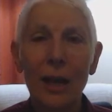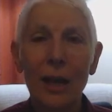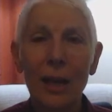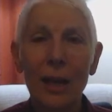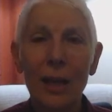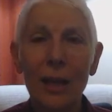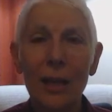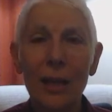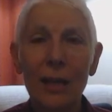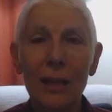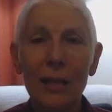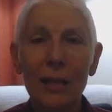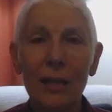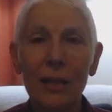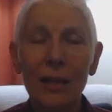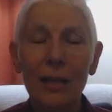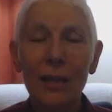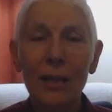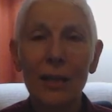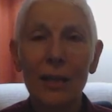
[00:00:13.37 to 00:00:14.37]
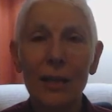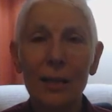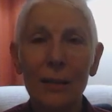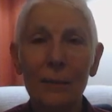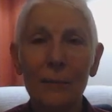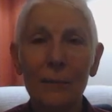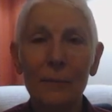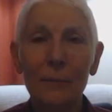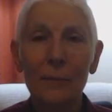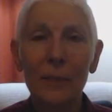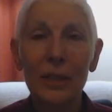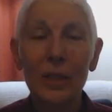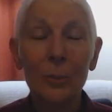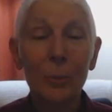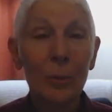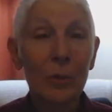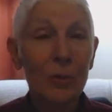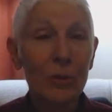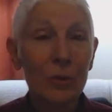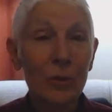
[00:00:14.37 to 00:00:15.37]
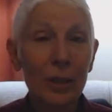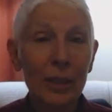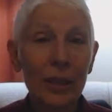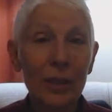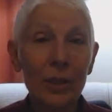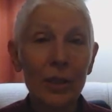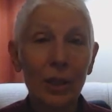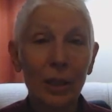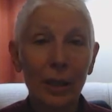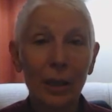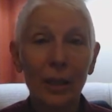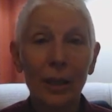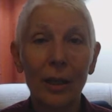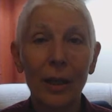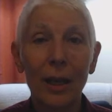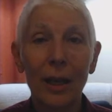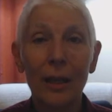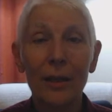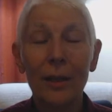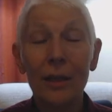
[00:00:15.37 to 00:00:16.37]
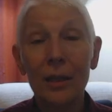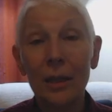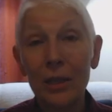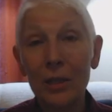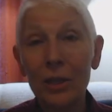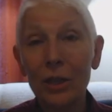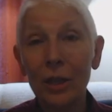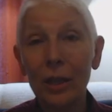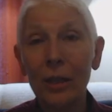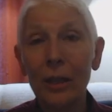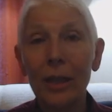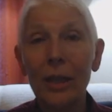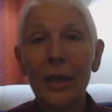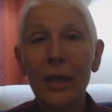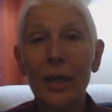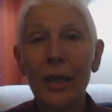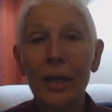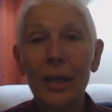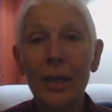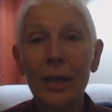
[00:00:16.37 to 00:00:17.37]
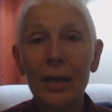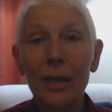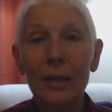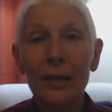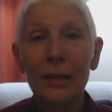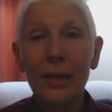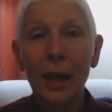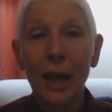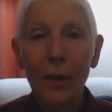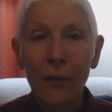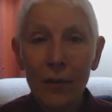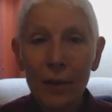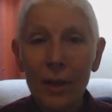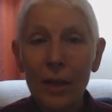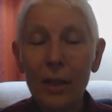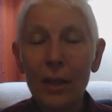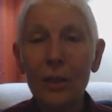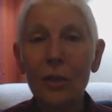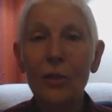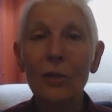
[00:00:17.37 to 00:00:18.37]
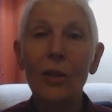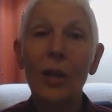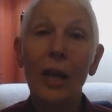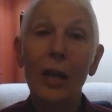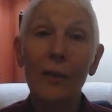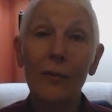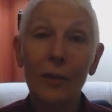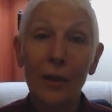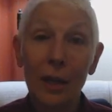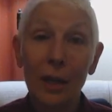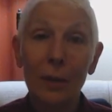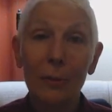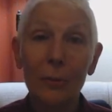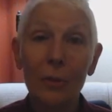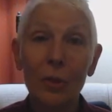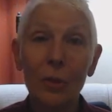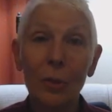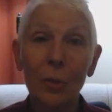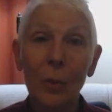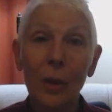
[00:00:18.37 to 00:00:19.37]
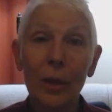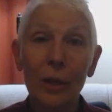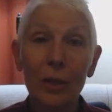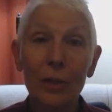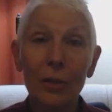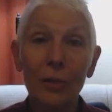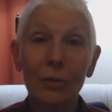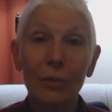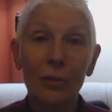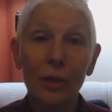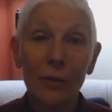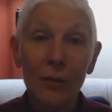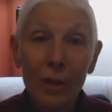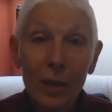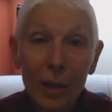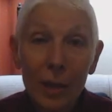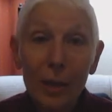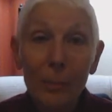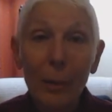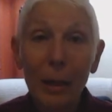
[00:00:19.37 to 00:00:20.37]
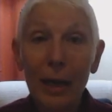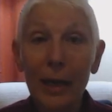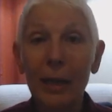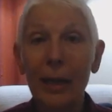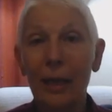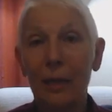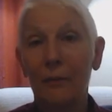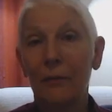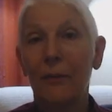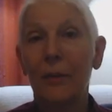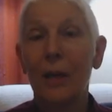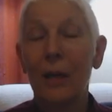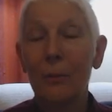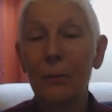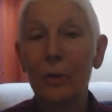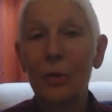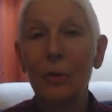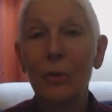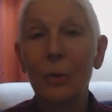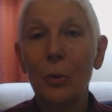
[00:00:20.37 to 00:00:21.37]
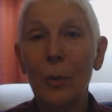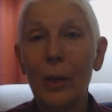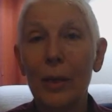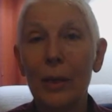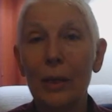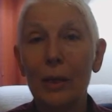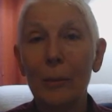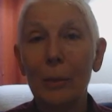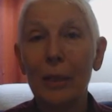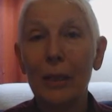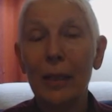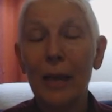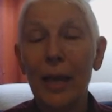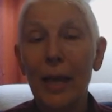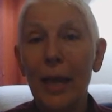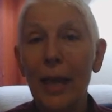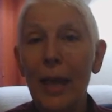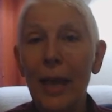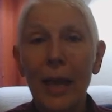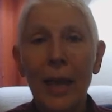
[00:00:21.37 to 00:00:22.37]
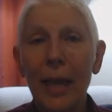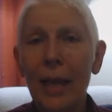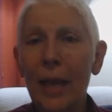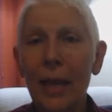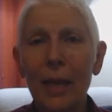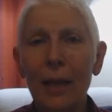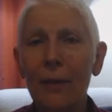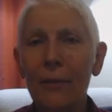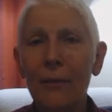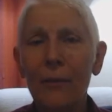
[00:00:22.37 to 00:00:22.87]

on a spiritual teaching. And the teaching is everything in your life comes to awaken you. Everything in my life comes to awaken me. And